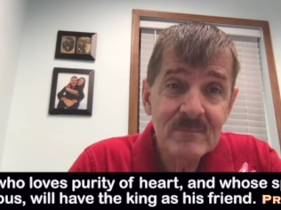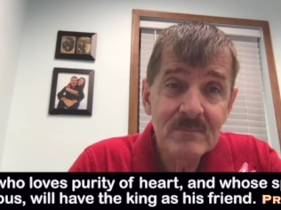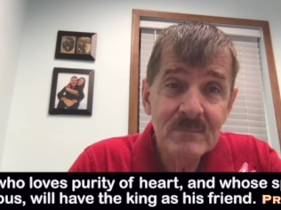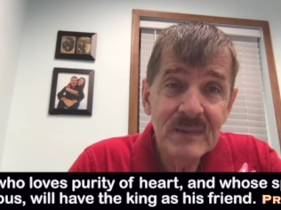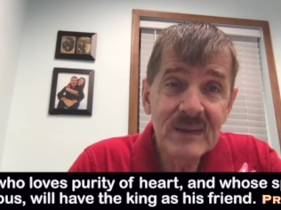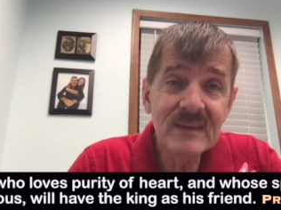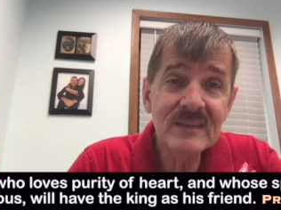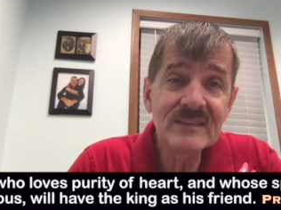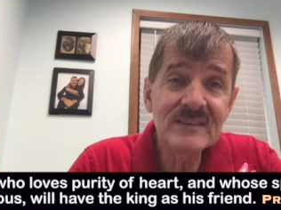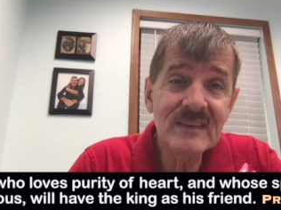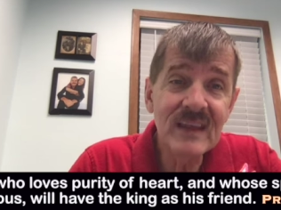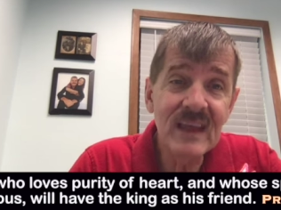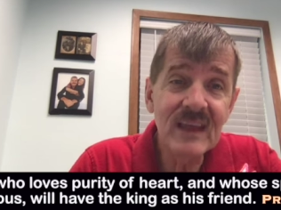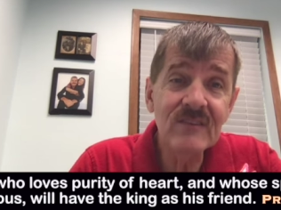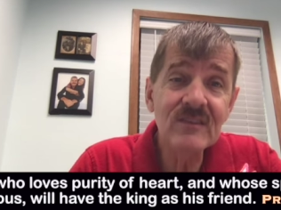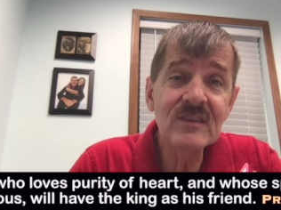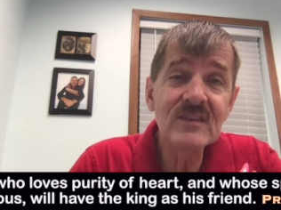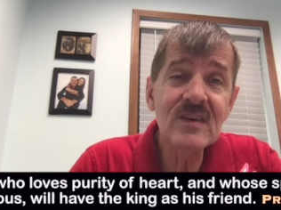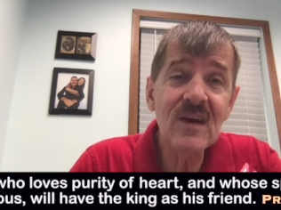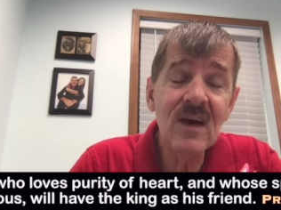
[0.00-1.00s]
Because
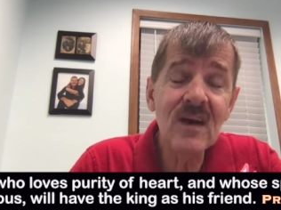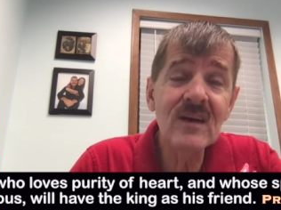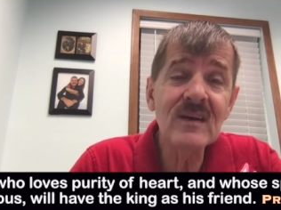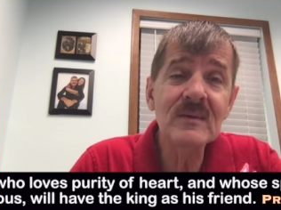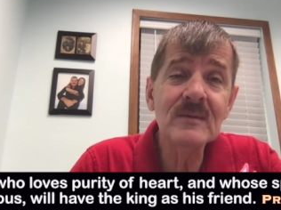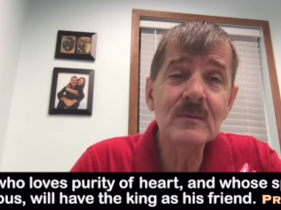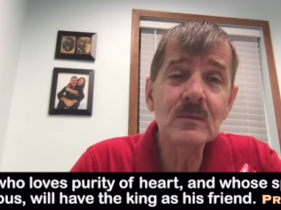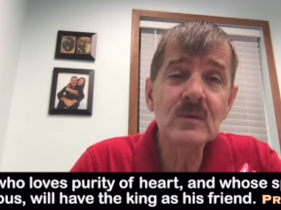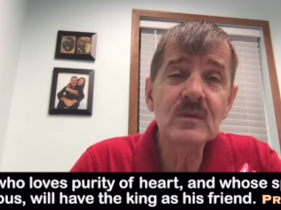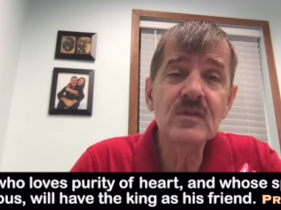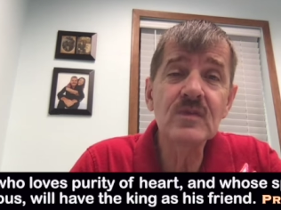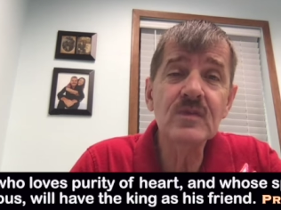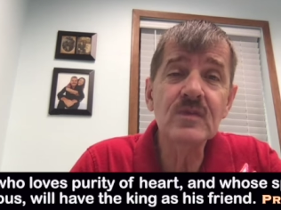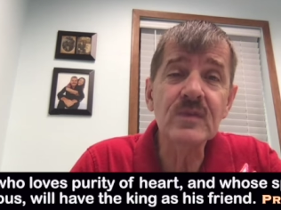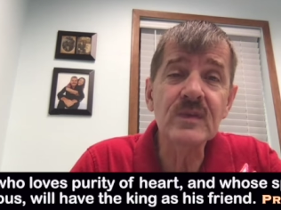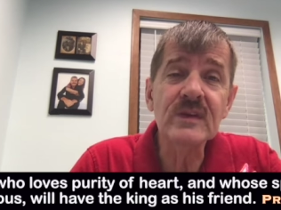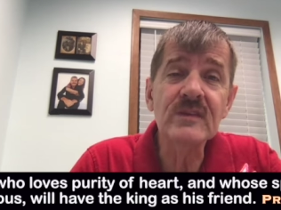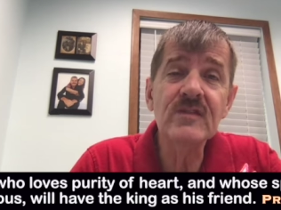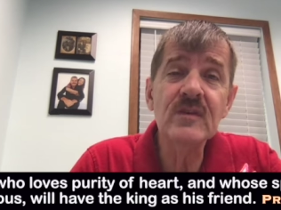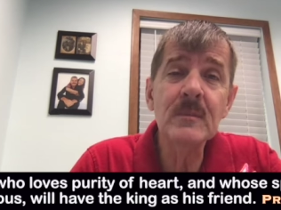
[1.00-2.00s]
David's heart was
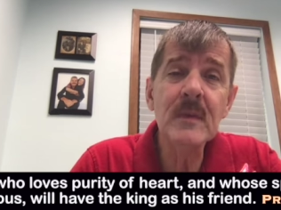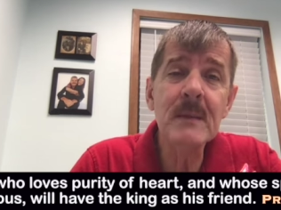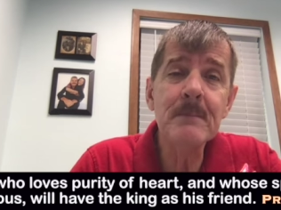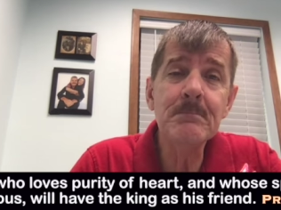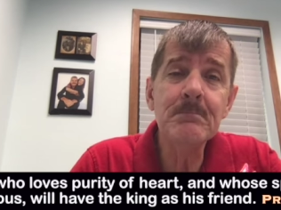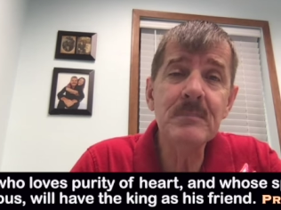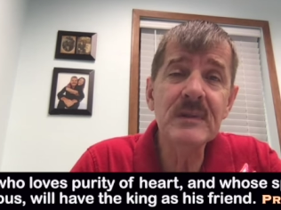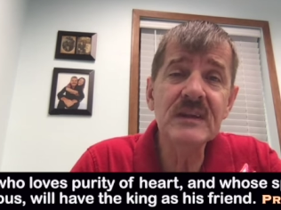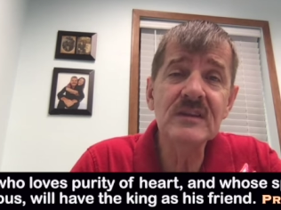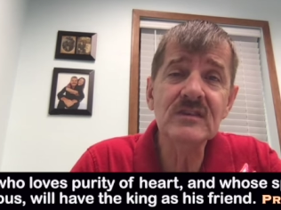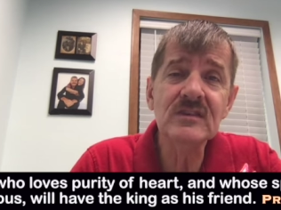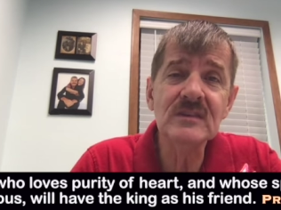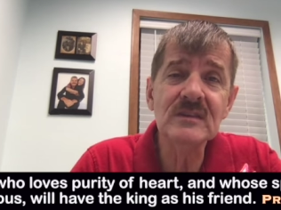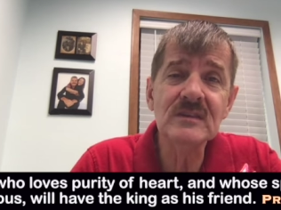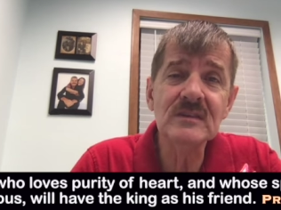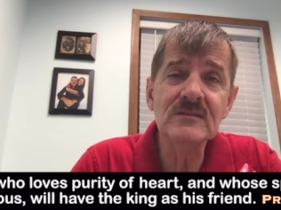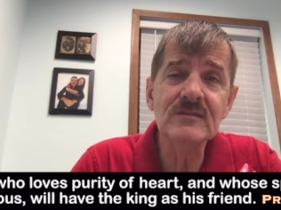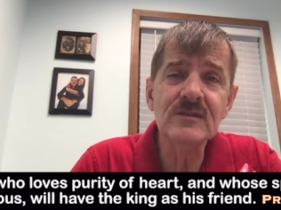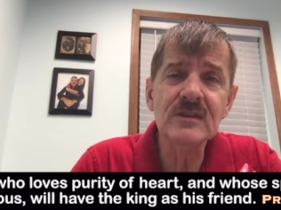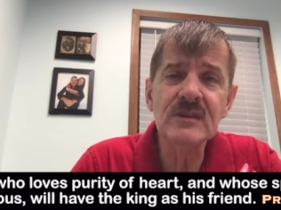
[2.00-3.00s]
free from
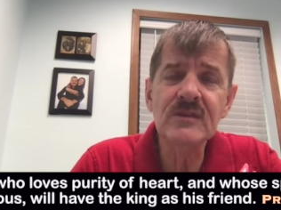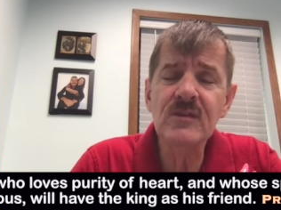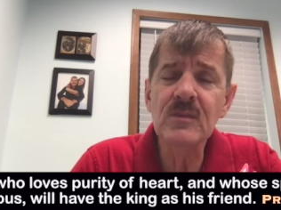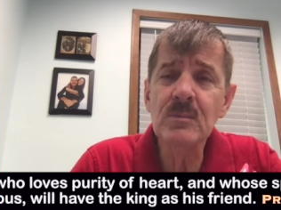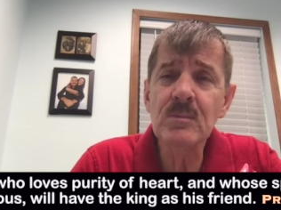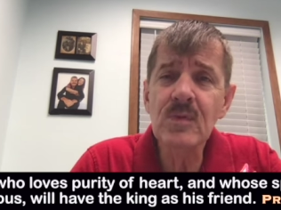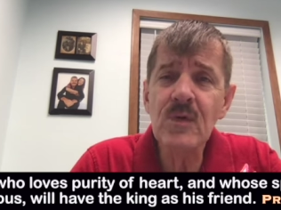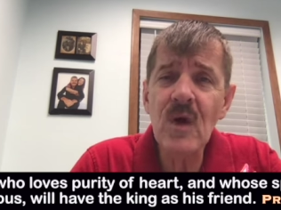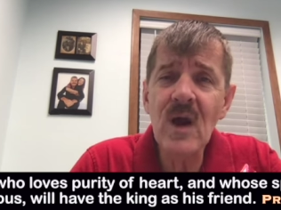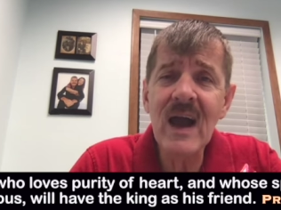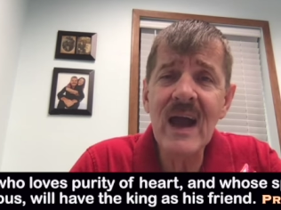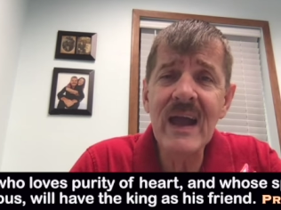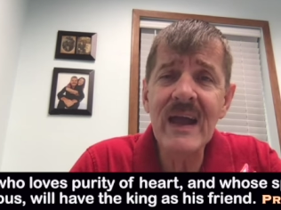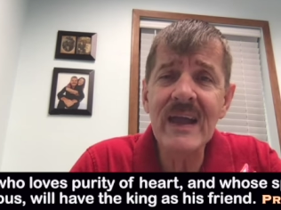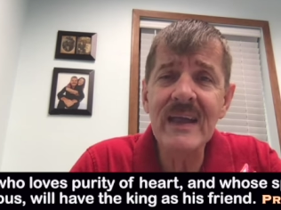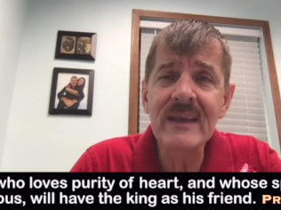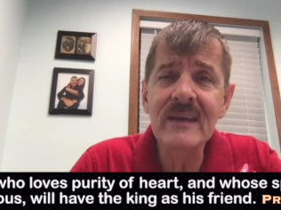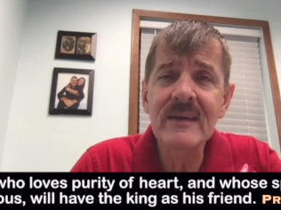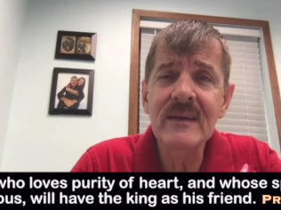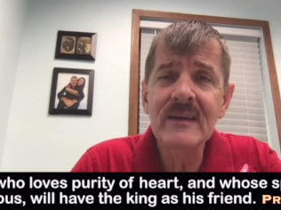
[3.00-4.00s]
ambition, free from
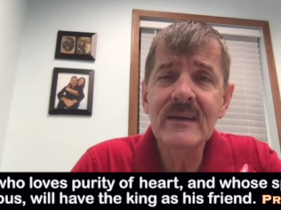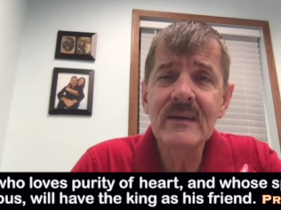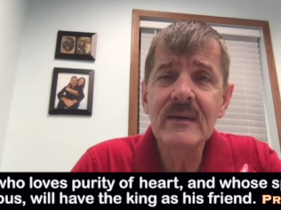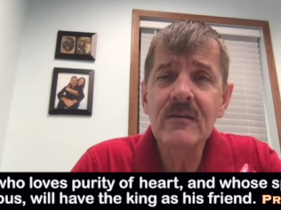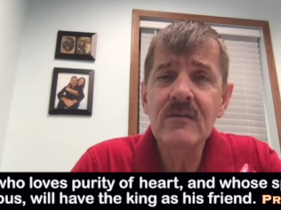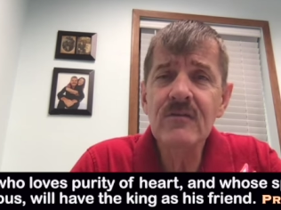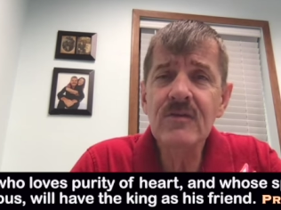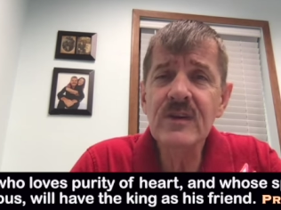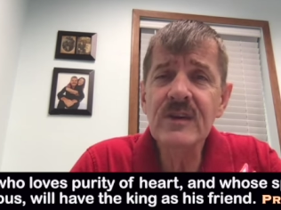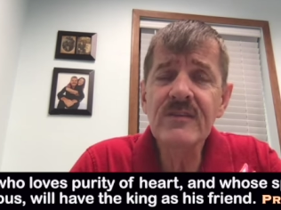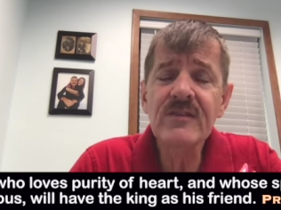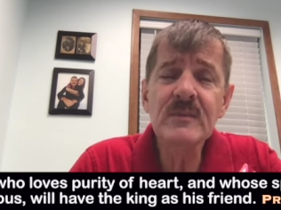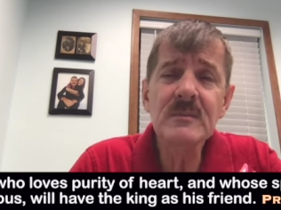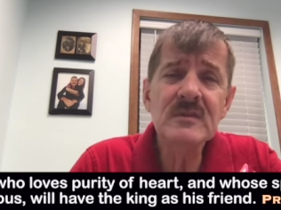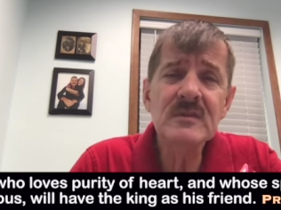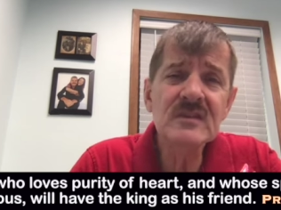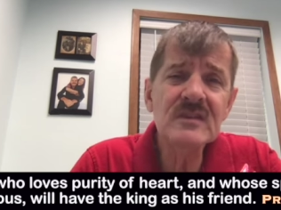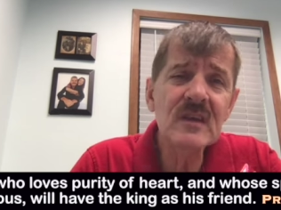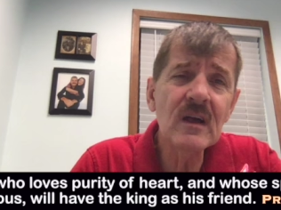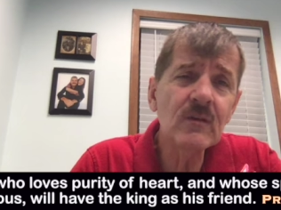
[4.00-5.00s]
pride, free from
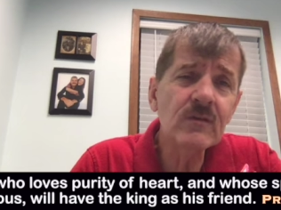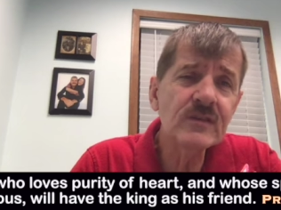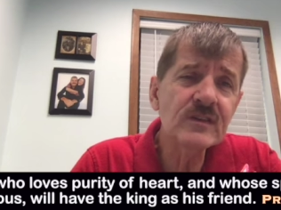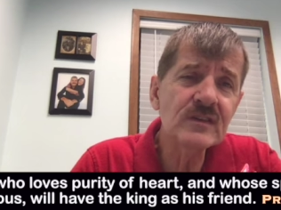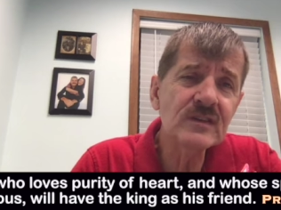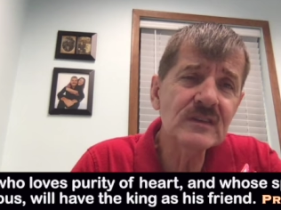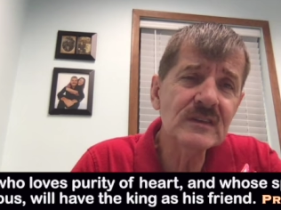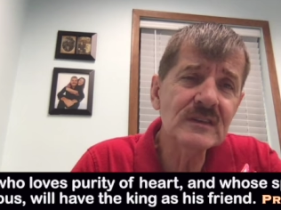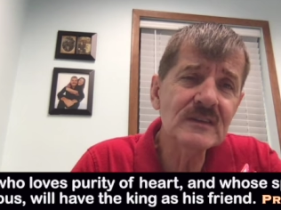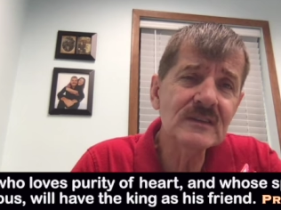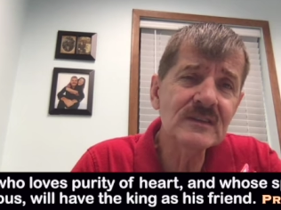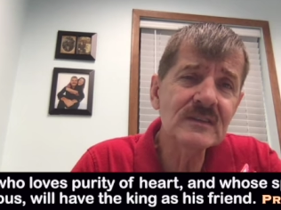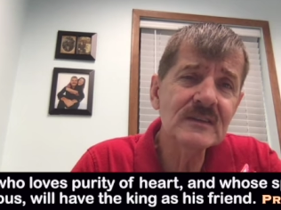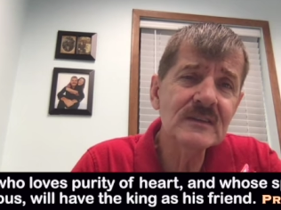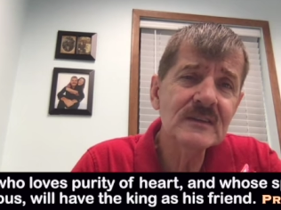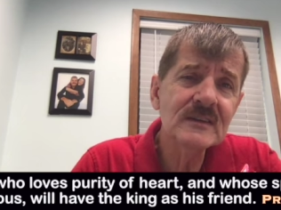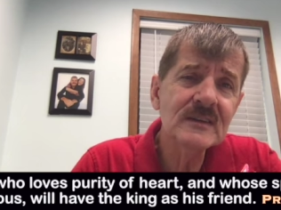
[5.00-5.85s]
selfishness.